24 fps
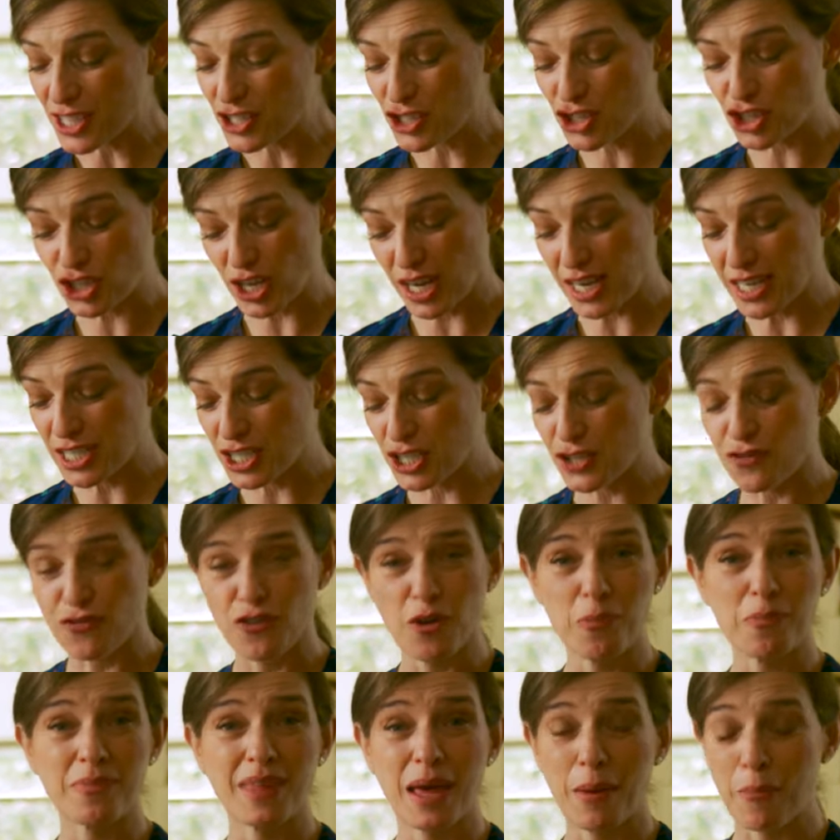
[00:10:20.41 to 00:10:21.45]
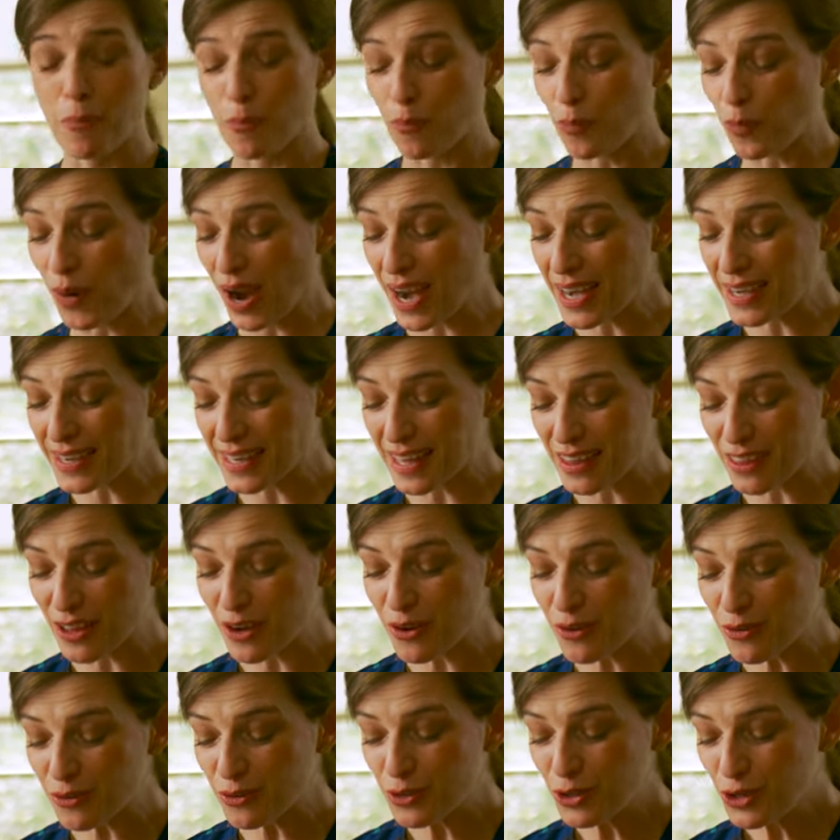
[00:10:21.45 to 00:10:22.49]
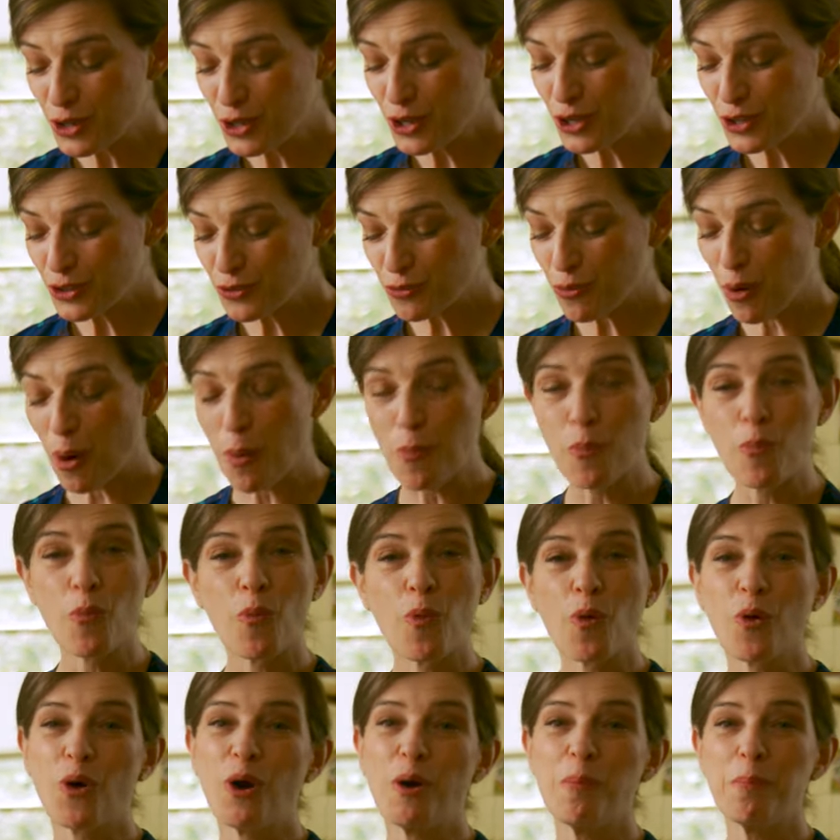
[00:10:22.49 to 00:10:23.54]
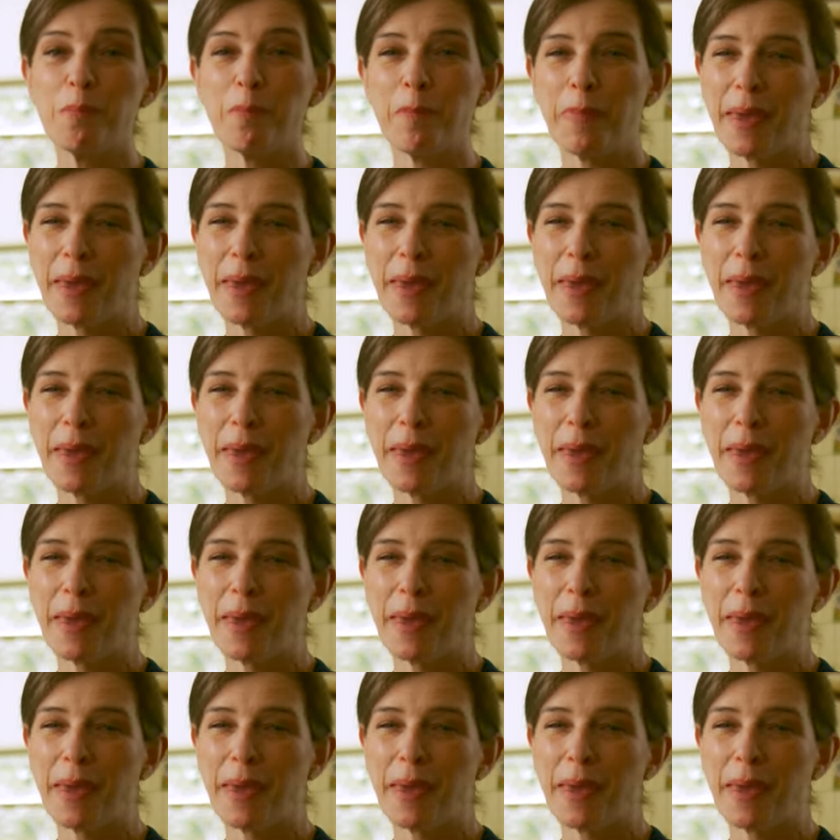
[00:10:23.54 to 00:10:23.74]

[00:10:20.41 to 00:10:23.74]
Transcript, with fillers: has changed from that bright yellow to a more